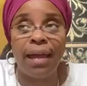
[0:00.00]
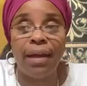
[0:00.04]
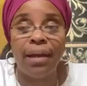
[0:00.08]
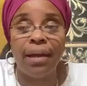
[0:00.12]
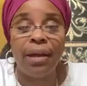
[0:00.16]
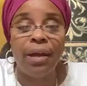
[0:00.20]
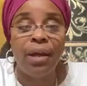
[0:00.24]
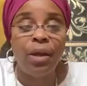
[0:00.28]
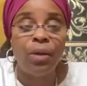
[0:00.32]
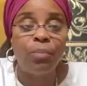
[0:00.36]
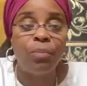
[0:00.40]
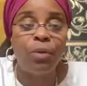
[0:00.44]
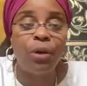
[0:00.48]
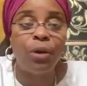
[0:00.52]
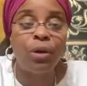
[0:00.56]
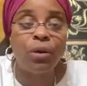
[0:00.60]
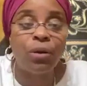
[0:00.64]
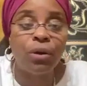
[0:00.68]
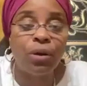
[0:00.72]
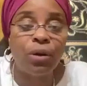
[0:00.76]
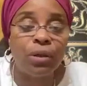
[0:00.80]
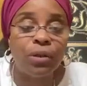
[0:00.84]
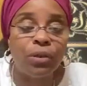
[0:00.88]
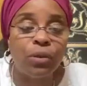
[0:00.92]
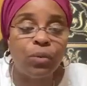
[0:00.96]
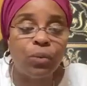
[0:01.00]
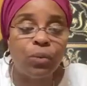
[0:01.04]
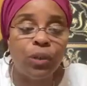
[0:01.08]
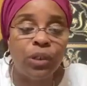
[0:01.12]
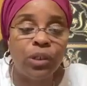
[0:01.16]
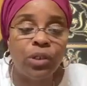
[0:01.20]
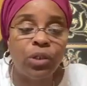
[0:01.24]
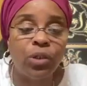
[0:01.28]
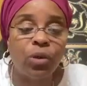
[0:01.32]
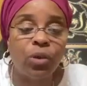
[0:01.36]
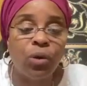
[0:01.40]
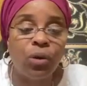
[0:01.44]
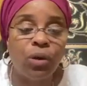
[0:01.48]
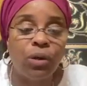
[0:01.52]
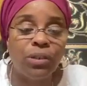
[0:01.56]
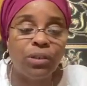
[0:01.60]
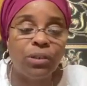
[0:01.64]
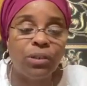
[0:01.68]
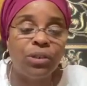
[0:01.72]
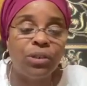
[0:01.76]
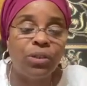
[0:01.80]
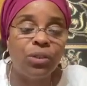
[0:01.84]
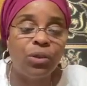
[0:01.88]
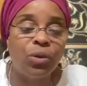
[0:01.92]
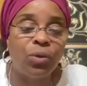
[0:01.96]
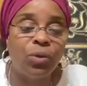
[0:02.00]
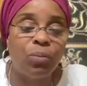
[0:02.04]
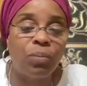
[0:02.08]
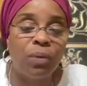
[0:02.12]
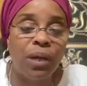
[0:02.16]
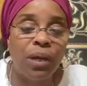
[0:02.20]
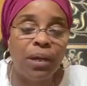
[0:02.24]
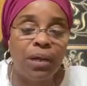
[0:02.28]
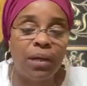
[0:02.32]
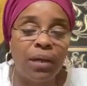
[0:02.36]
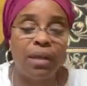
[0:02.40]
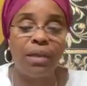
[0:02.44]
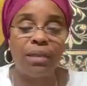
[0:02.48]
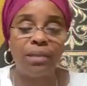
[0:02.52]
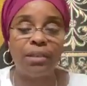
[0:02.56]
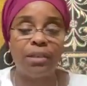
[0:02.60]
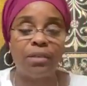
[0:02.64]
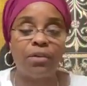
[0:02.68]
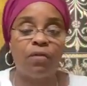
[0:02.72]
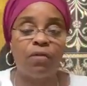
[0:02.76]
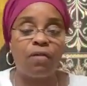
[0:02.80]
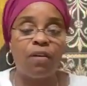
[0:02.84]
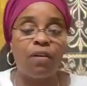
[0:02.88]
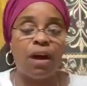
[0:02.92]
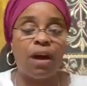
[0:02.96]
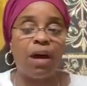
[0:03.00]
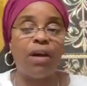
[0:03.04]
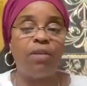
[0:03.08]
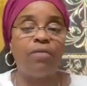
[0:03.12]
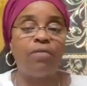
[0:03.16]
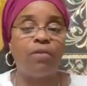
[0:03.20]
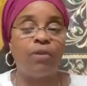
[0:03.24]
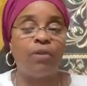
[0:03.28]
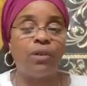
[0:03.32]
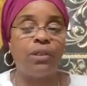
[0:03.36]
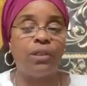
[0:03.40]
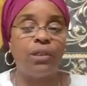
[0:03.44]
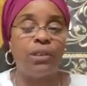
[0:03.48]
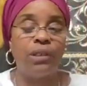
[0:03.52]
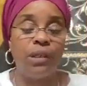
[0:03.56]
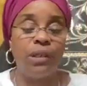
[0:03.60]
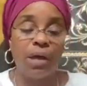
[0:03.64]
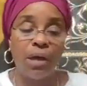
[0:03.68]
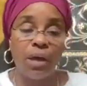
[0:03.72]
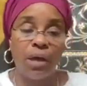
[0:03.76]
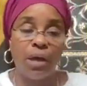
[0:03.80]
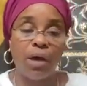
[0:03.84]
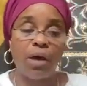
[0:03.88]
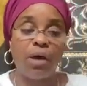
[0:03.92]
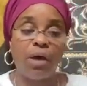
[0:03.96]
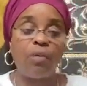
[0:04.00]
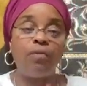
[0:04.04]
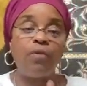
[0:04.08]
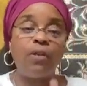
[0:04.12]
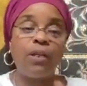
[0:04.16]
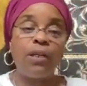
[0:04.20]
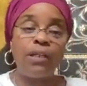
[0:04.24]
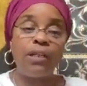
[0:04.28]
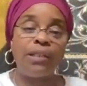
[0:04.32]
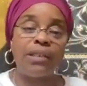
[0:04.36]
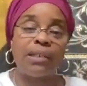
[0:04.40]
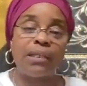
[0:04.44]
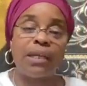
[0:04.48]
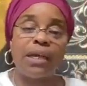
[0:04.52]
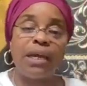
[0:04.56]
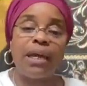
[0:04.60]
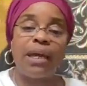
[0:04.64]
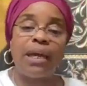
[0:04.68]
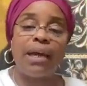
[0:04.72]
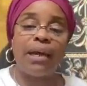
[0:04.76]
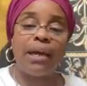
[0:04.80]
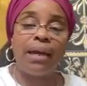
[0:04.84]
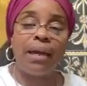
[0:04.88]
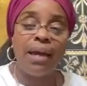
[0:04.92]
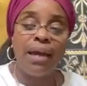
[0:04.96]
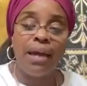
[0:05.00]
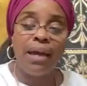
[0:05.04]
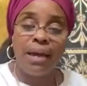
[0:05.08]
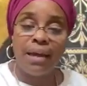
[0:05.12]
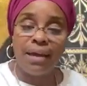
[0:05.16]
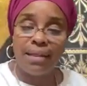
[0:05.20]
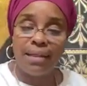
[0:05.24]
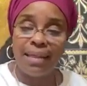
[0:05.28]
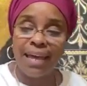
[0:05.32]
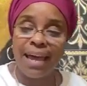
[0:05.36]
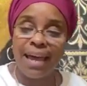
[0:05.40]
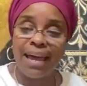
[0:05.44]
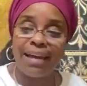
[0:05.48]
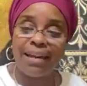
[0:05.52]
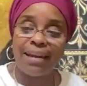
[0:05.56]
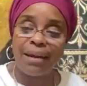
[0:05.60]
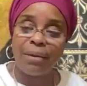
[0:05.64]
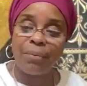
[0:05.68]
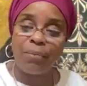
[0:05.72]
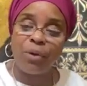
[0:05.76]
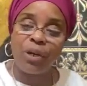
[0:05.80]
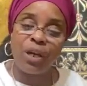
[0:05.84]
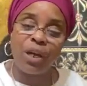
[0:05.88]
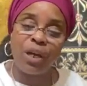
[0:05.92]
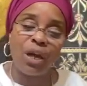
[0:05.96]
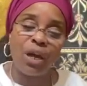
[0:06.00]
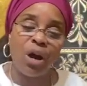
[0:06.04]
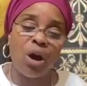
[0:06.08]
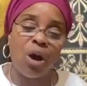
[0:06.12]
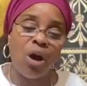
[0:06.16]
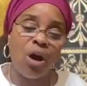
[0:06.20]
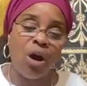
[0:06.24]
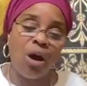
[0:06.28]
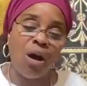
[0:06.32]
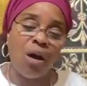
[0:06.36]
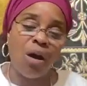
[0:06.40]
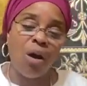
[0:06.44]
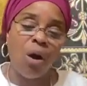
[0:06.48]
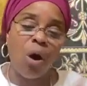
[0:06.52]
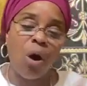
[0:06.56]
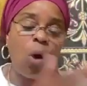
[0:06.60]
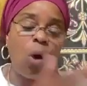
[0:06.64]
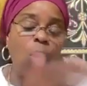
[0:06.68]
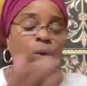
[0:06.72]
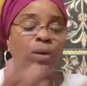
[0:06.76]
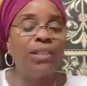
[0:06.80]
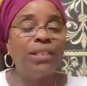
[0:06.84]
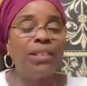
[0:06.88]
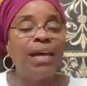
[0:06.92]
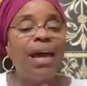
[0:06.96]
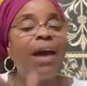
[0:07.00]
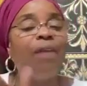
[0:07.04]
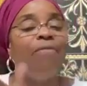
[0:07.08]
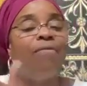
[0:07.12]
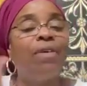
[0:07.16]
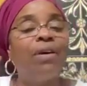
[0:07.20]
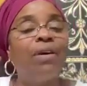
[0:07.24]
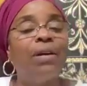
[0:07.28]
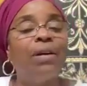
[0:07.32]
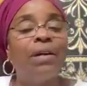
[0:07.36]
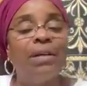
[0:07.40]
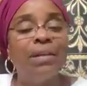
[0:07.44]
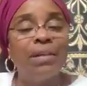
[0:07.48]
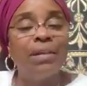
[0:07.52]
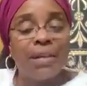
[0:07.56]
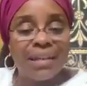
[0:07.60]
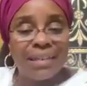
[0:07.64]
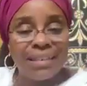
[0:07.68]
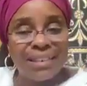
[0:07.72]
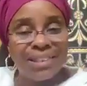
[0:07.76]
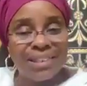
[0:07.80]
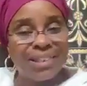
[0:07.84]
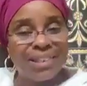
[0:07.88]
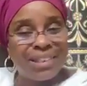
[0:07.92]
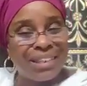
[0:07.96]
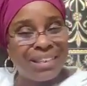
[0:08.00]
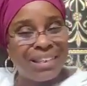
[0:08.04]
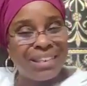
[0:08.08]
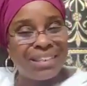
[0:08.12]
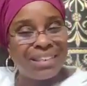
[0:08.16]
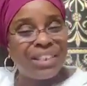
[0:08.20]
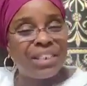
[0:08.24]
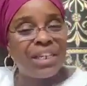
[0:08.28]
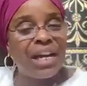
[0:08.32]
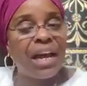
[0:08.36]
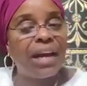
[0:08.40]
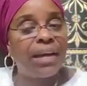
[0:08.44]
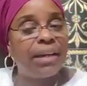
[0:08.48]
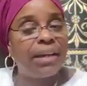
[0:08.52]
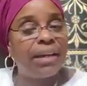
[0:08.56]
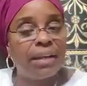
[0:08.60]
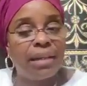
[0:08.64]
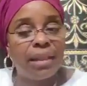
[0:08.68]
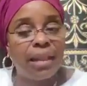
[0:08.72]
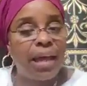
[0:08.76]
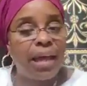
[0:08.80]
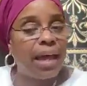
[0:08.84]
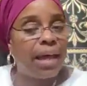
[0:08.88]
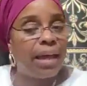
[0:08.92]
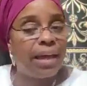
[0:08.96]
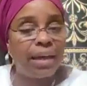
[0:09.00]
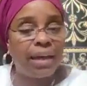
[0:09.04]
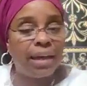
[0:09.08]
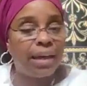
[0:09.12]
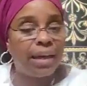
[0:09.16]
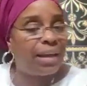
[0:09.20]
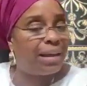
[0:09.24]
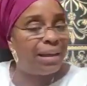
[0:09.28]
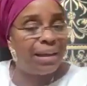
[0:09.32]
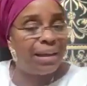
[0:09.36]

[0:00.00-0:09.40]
that because we talk to so many survivors of this thing, that we are always have a good shining light.